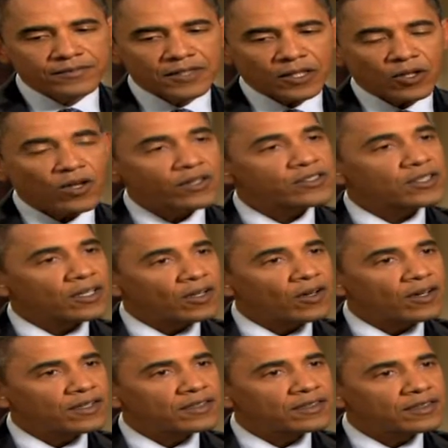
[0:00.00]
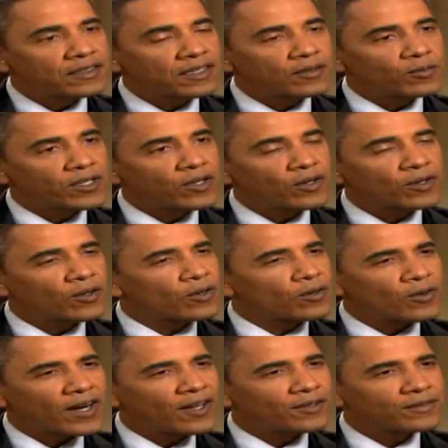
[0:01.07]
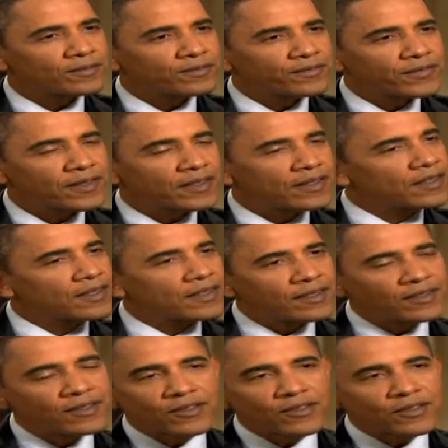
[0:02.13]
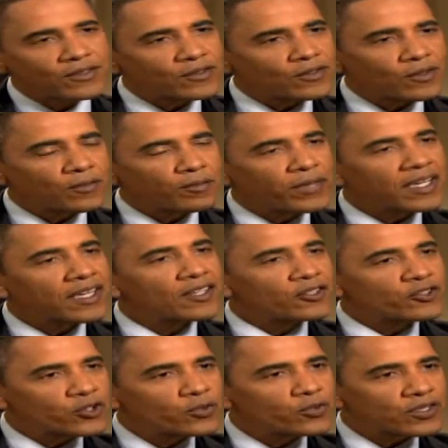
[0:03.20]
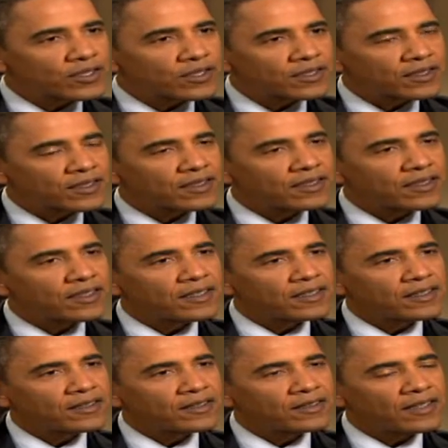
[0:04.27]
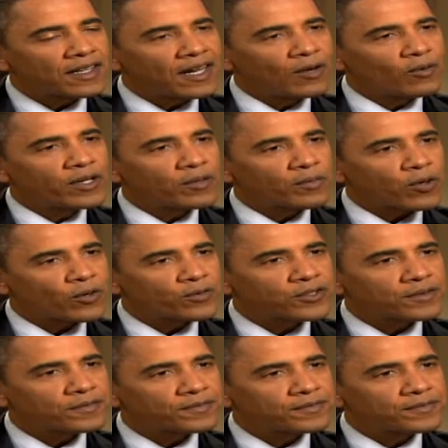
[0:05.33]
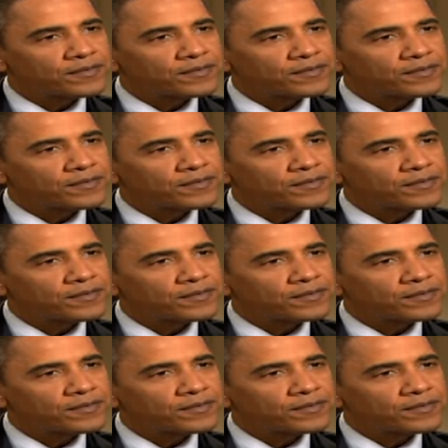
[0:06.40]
the law is the law, and we don't go around sort of picking and choosing how we approach it.